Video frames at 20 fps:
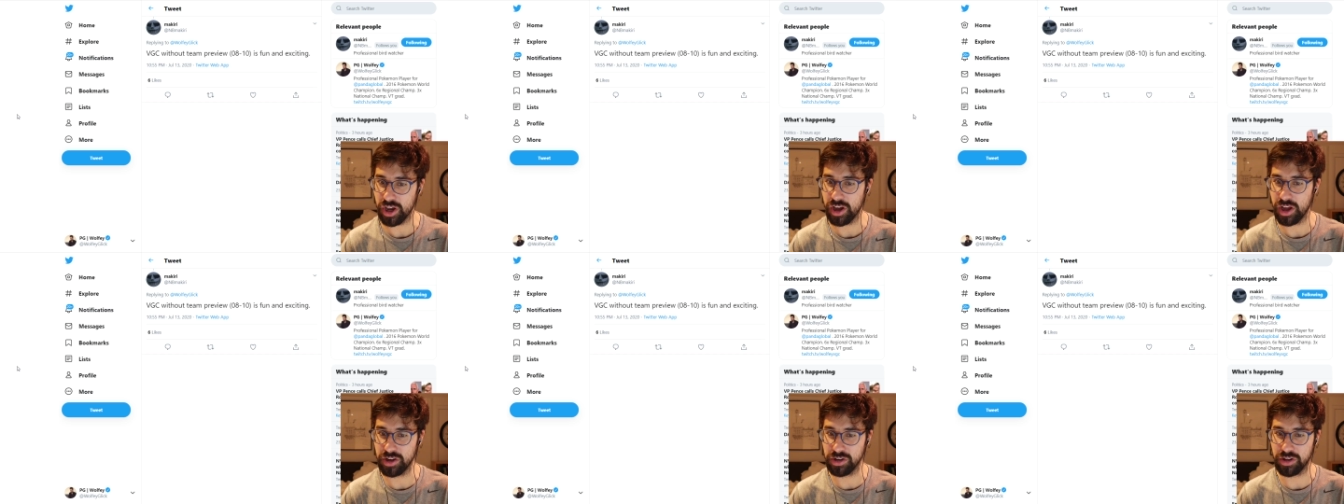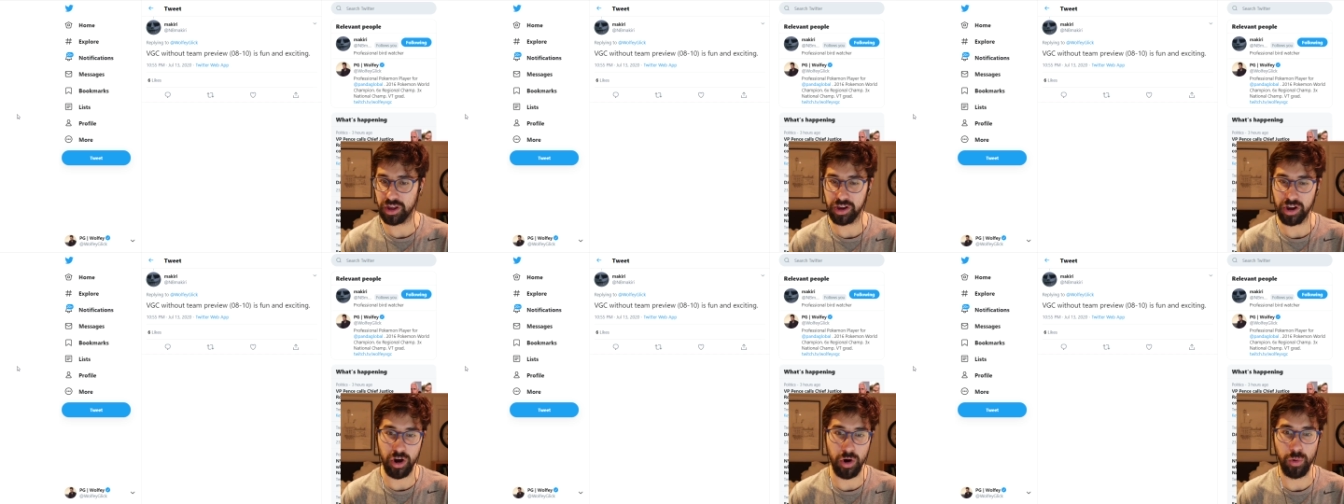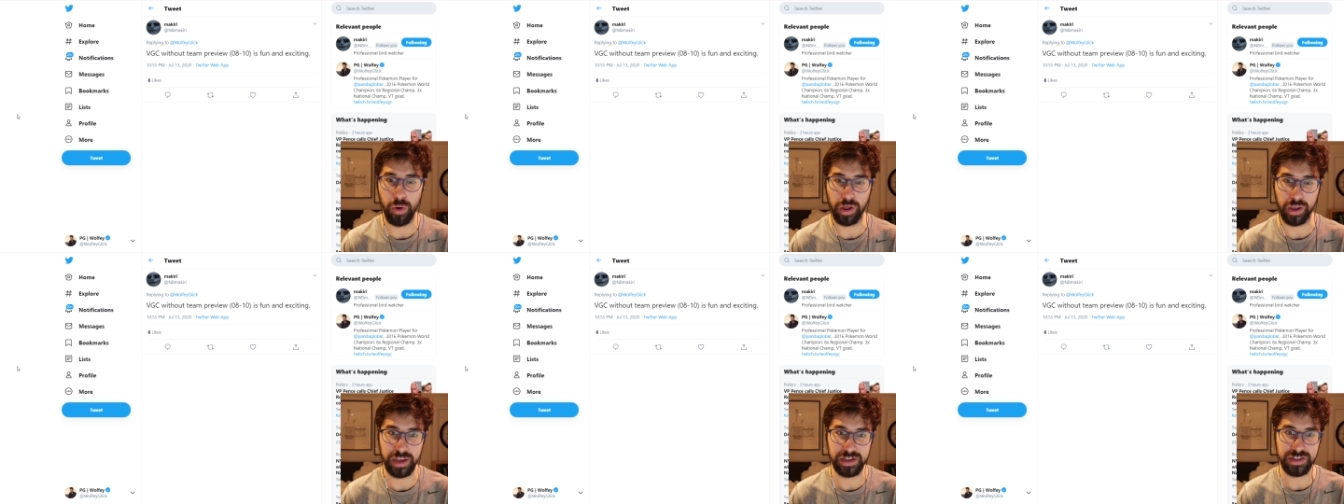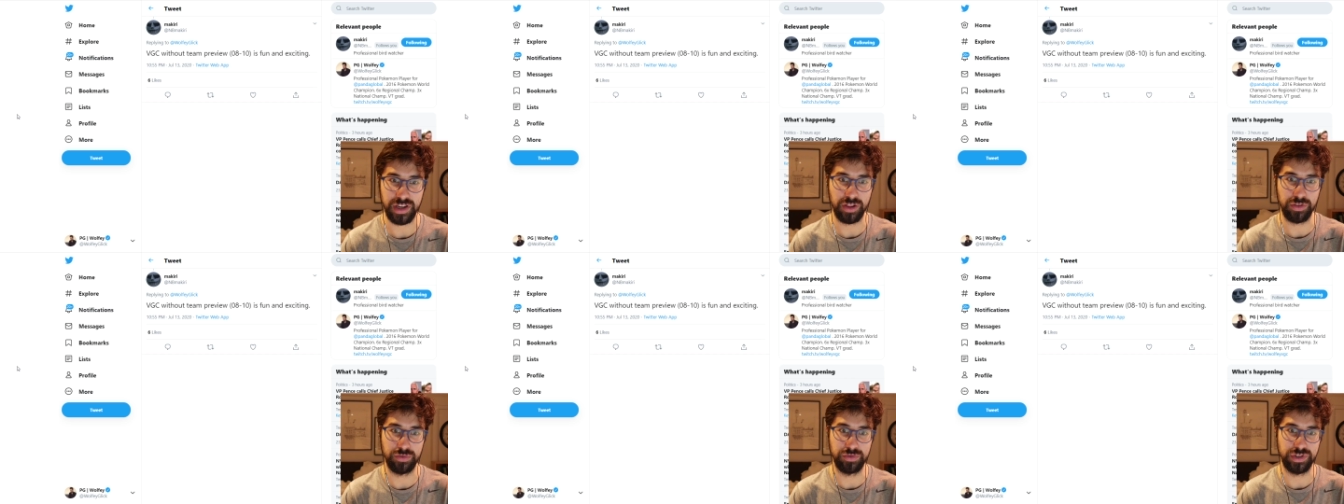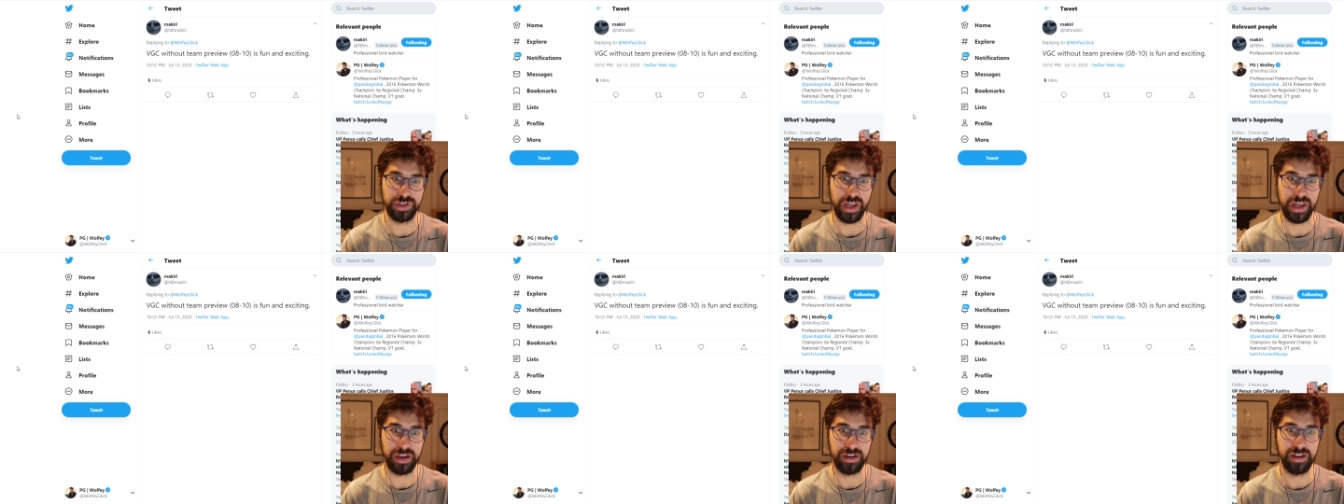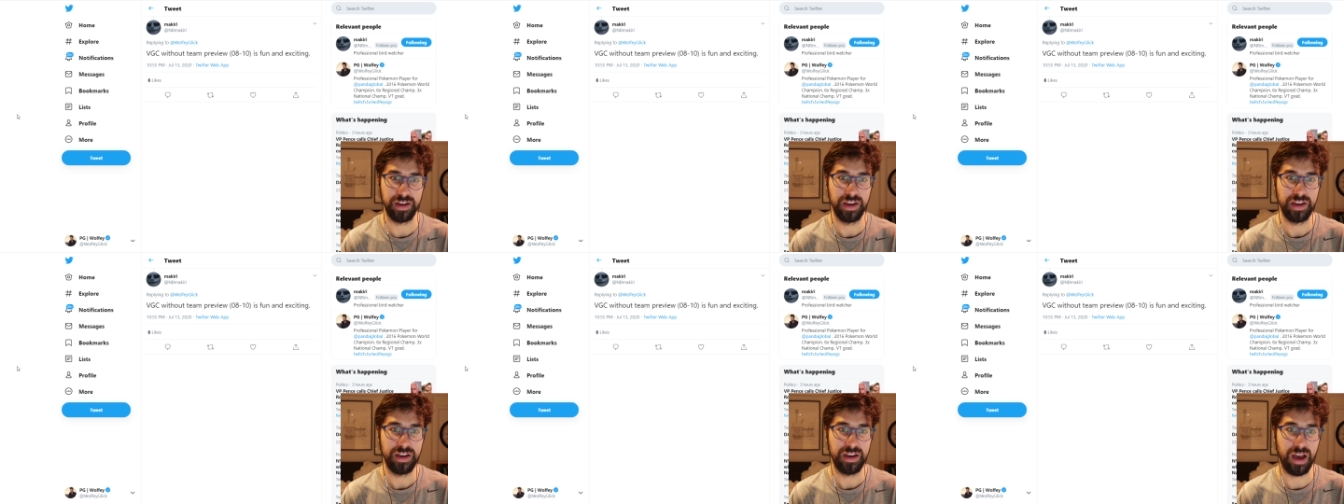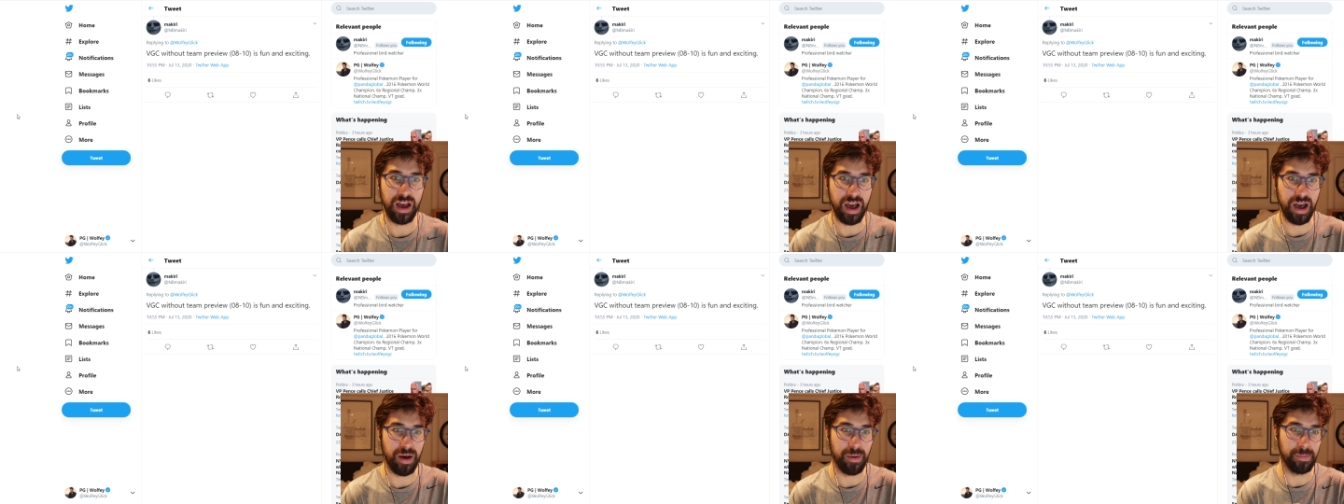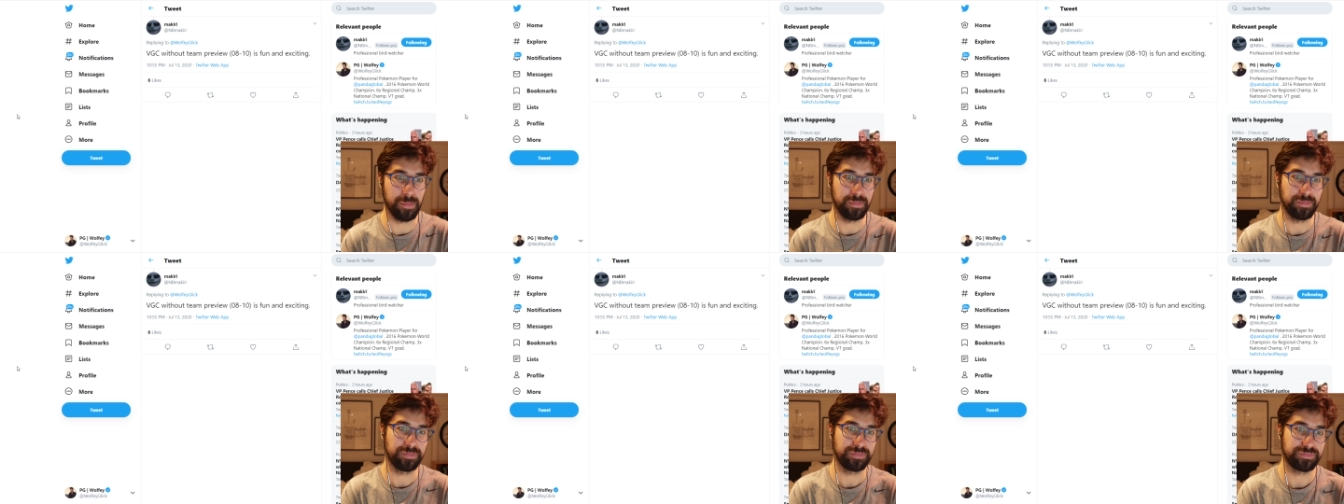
and you're like, oh well, I guess I lose then. Um,